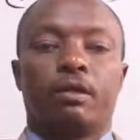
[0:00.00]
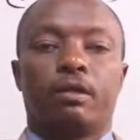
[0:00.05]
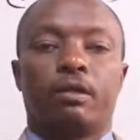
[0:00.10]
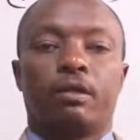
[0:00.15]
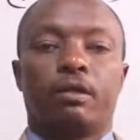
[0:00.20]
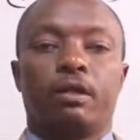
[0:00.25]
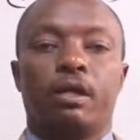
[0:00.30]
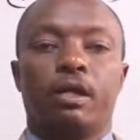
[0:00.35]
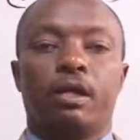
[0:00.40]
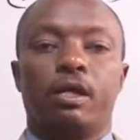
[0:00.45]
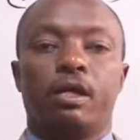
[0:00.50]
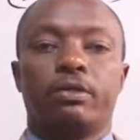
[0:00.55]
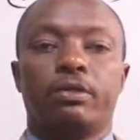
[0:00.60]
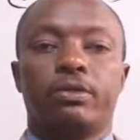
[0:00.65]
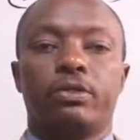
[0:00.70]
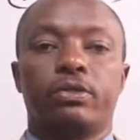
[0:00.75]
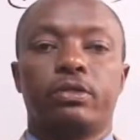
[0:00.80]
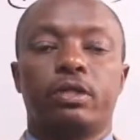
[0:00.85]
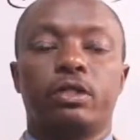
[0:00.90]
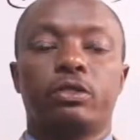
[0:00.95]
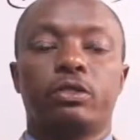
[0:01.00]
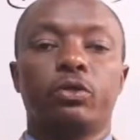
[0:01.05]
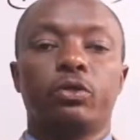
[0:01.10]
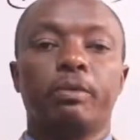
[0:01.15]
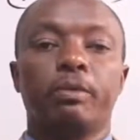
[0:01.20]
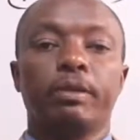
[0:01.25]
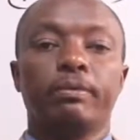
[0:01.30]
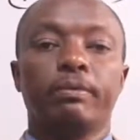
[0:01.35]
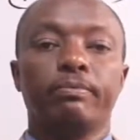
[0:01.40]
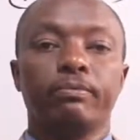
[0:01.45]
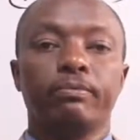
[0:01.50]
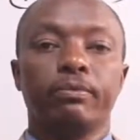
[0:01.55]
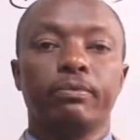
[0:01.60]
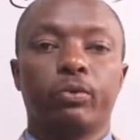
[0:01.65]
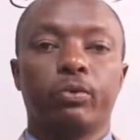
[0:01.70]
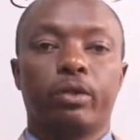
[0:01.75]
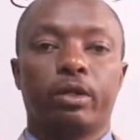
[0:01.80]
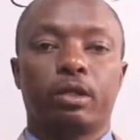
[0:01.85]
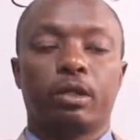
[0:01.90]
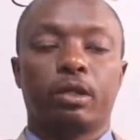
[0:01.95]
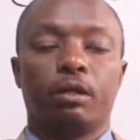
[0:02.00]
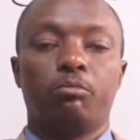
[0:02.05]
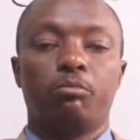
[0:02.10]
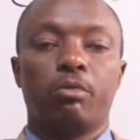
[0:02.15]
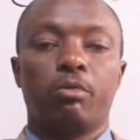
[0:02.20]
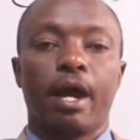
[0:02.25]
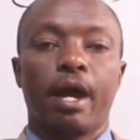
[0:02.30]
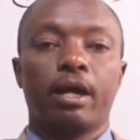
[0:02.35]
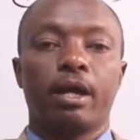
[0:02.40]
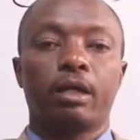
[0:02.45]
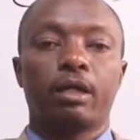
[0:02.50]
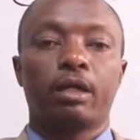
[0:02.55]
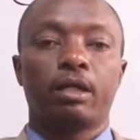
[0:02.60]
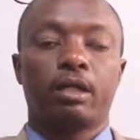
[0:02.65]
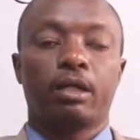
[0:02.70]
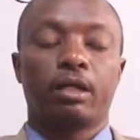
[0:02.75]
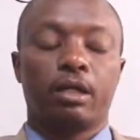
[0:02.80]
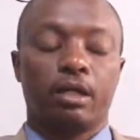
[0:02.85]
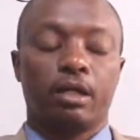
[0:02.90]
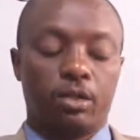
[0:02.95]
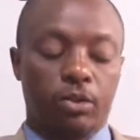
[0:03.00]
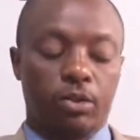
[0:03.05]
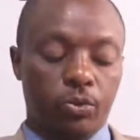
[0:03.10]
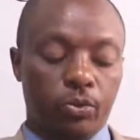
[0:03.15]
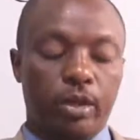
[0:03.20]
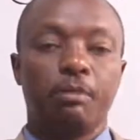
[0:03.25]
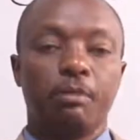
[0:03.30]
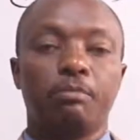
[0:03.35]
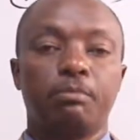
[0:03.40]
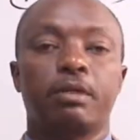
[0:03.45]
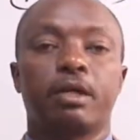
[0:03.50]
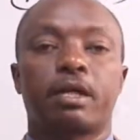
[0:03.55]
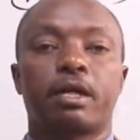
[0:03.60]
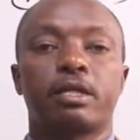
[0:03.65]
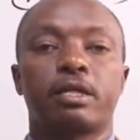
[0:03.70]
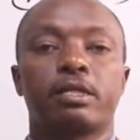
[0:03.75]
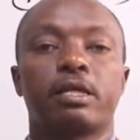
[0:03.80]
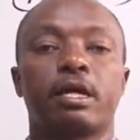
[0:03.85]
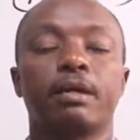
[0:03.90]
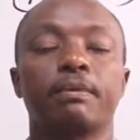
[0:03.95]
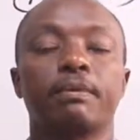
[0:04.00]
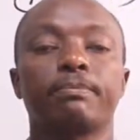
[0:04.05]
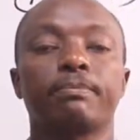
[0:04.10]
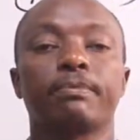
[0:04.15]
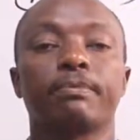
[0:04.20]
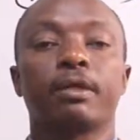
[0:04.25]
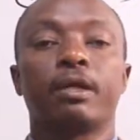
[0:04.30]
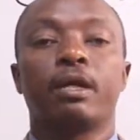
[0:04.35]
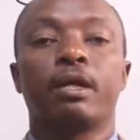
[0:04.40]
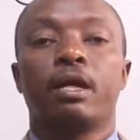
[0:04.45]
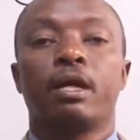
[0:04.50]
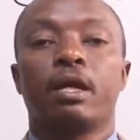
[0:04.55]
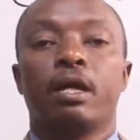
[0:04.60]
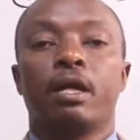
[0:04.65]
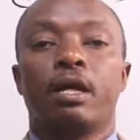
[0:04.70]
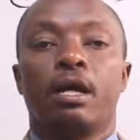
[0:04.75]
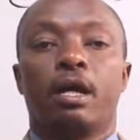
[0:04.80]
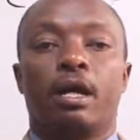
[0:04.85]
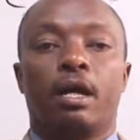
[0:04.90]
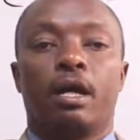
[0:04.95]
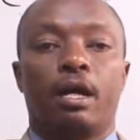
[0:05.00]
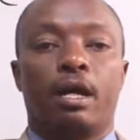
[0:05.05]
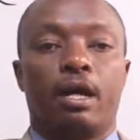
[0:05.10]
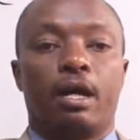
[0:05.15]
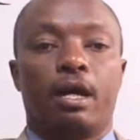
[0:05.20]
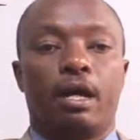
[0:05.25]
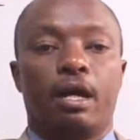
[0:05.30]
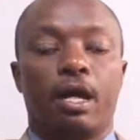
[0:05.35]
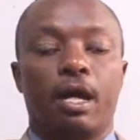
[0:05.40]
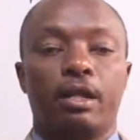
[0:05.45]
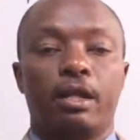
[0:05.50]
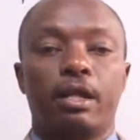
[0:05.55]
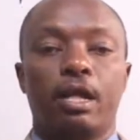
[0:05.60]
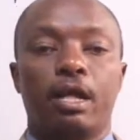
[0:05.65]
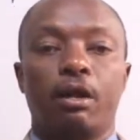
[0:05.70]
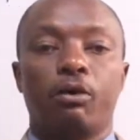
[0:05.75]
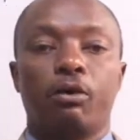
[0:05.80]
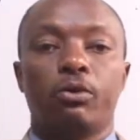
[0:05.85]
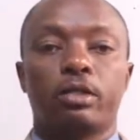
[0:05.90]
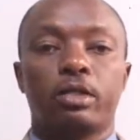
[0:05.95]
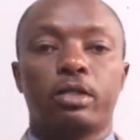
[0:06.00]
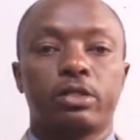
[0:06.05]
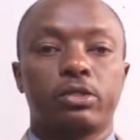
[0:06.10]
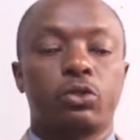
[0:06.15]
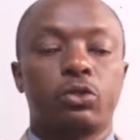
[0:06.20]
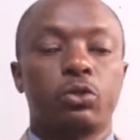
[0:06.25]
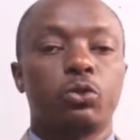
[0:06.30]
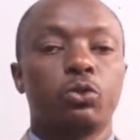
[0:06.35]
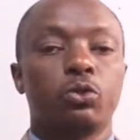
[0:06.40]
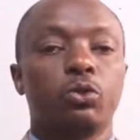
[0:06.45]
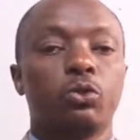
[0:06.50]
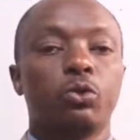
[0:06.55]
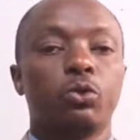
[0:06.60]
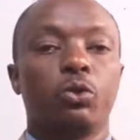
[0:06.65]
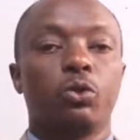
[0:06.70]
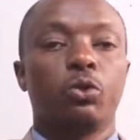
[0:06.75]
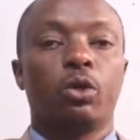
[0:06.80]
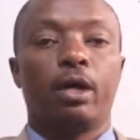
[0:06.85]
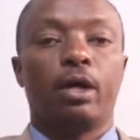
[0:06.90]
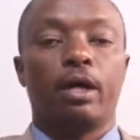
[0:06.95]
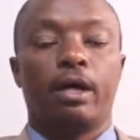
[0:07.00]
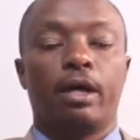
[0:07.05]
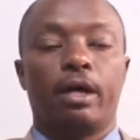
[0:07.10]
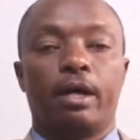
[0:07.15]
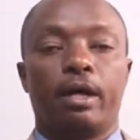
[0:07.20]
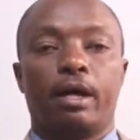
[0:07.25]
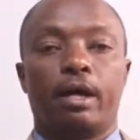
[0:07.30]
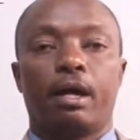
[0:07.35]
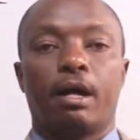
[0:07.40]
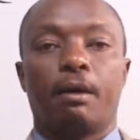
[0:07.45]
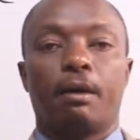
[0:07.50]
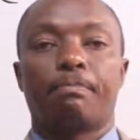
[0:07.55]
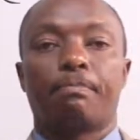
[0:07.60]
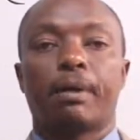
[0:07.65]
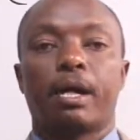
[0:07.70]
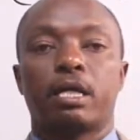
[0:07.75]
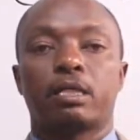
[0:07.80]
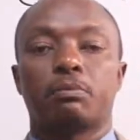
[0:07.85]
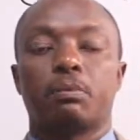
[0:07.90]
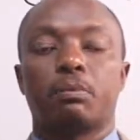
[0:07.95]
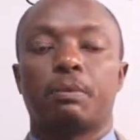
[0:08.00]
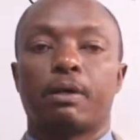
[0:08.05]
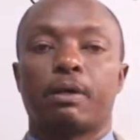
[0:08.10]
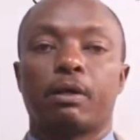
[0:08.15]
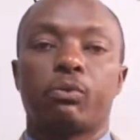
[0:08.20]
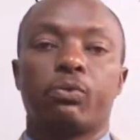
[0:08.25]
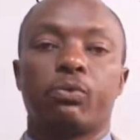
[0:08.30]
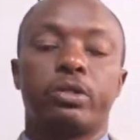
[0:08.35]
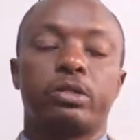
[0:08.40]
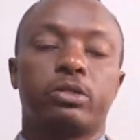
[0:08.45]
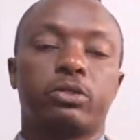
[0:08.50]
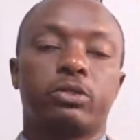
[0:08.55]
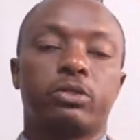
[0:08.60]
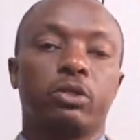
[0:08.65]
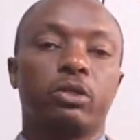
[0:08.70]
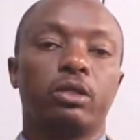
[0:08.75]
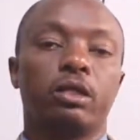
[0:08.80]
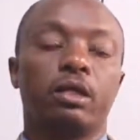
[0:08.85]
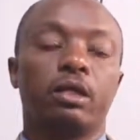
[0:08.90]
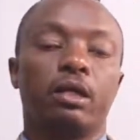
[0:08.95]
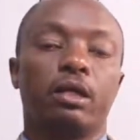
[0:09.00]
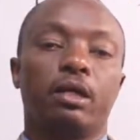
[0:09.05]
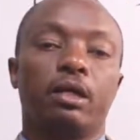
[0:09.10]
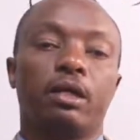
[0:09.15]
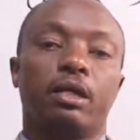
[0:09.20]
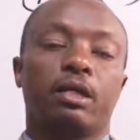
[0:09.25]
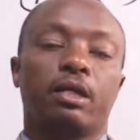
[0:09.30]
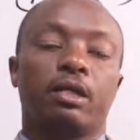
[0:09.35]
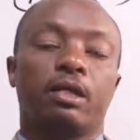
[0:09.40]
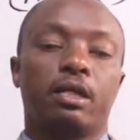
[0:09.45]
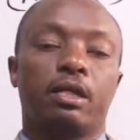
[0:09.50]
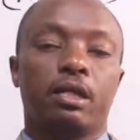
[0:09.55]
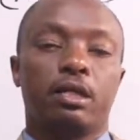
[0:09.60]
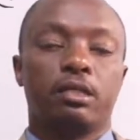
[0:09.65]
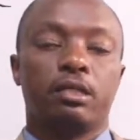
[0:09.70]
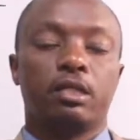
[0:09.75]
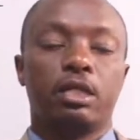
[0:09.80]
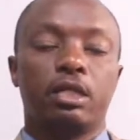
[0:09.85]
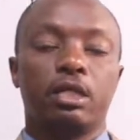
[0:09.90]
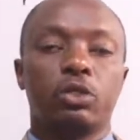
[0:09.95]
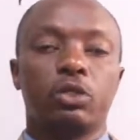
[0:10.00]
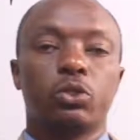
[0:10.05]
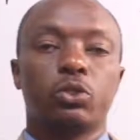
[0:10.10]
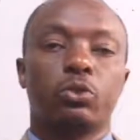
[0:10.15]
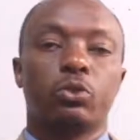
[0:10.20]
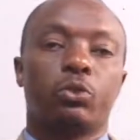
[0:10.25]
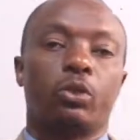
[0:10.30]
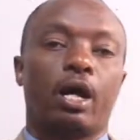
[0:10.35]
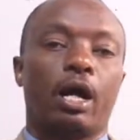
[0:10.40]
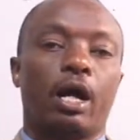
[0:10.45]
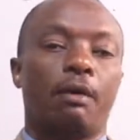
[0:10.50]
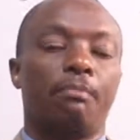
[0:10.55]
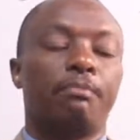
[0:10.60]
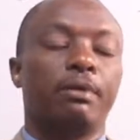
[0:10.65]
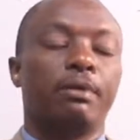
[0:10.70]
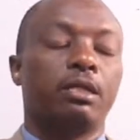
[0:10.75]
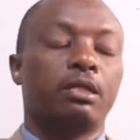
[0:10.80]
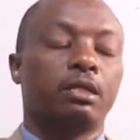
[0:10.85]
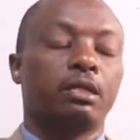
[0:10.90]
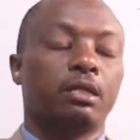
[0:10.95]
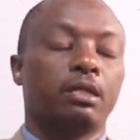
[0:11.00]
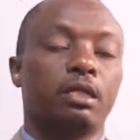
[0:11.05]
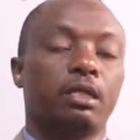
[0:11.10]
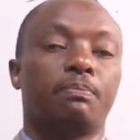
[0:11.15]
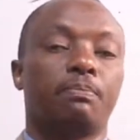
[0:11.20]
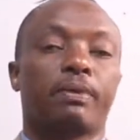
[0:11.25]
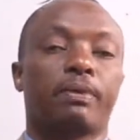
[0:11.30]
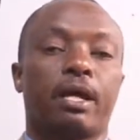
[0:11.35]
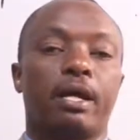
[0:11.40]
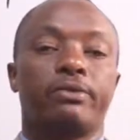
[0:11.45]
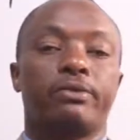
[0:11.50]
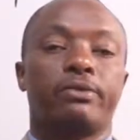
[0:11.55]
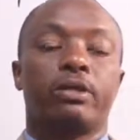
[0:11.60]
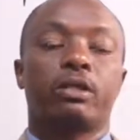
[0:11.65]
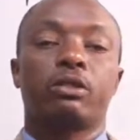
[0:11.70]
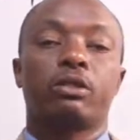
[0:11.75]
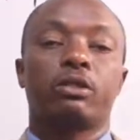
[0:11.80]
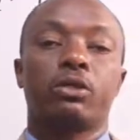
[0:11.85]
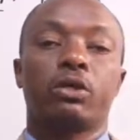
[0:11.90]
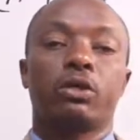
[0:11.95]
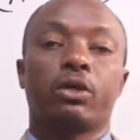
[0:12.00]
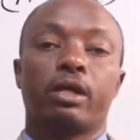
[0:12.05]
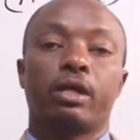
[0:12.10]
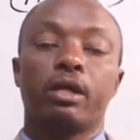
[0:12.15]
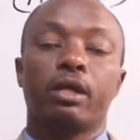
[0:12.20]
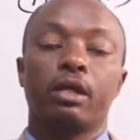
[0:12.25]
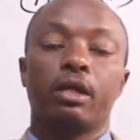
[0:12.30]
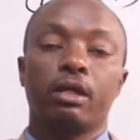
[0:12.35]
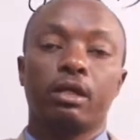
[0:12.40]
Ladies and gentlemen, welcome back to mDarasa. Uh, I now want us to do uh, a past paper question relating to arbitrage pricing theory.